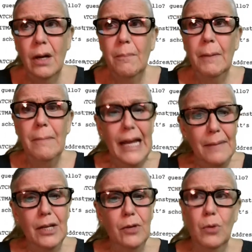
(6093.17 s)
but
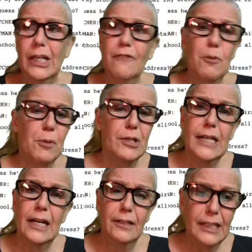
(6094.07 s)
maybe whatever
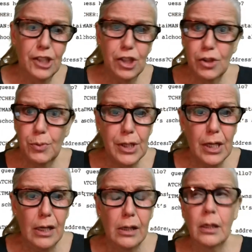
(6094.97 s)
personality issues were
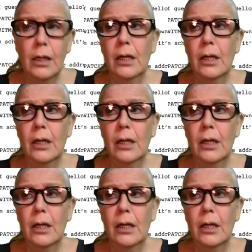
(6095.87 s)
there,